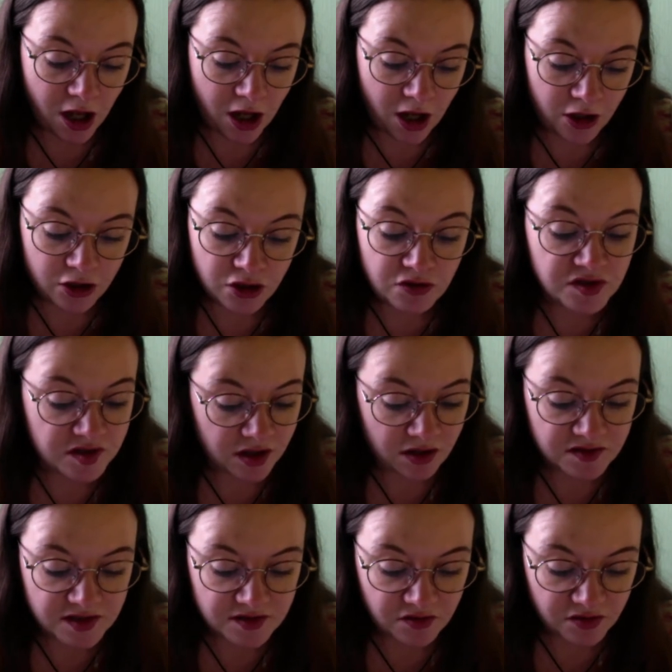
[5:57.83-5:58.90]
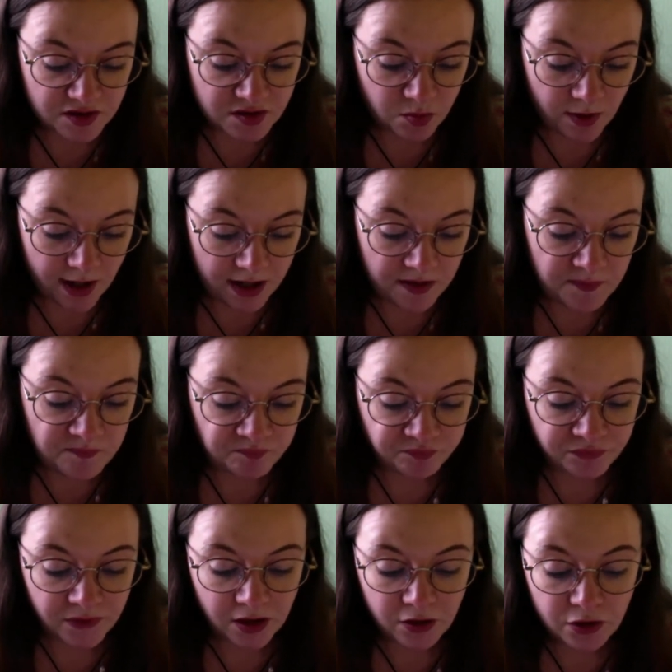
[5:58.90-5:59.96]
A new start is on its way.
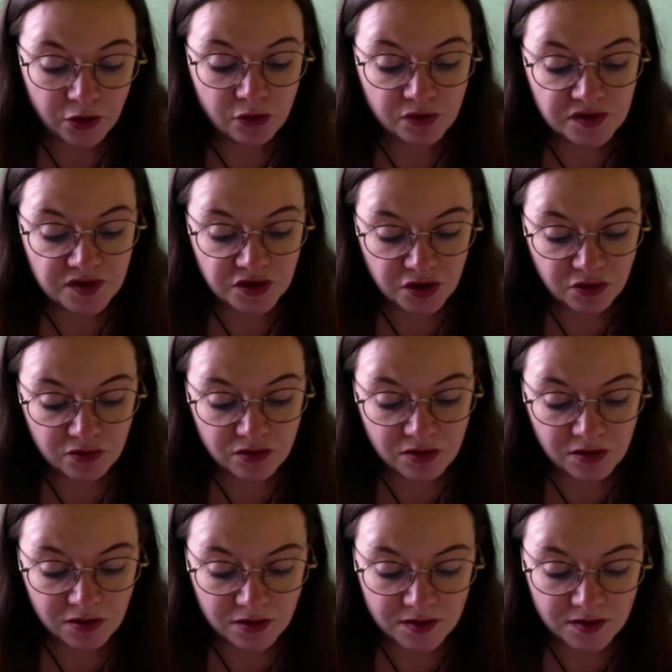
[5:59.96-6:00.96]
You'll soon